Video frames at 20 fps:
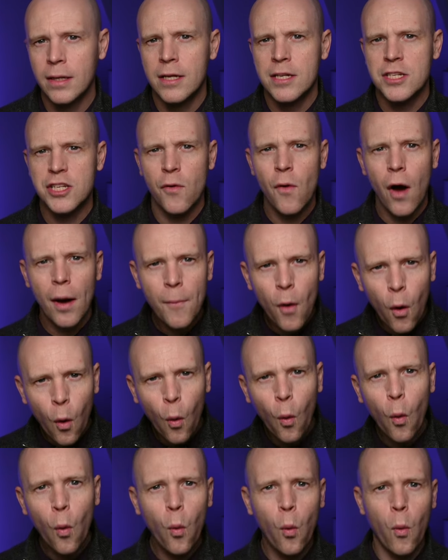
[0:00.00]
So I'm
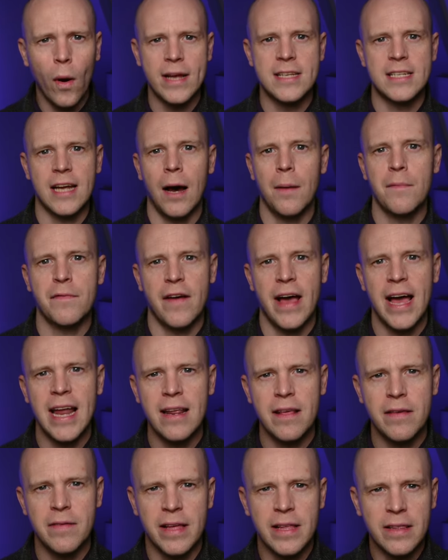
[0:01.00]
always up for
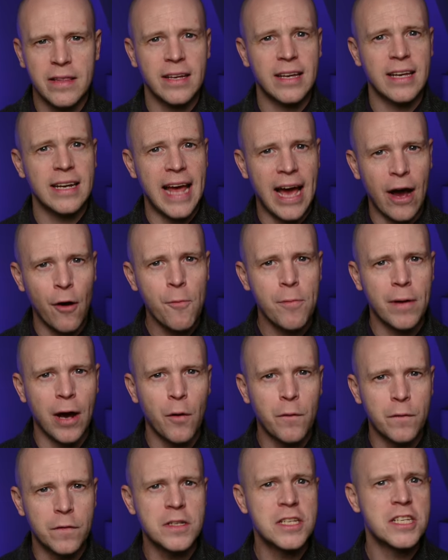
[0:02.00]
anything that can help
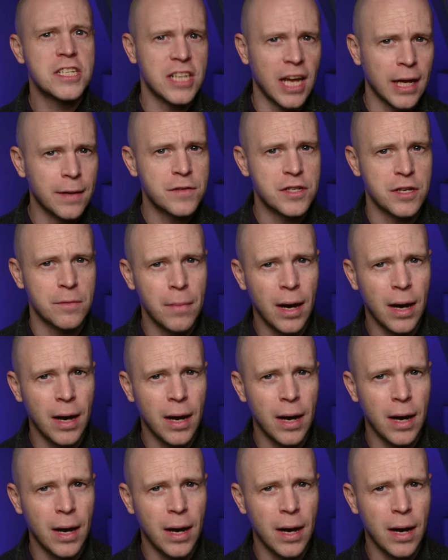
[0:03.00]
golfers save some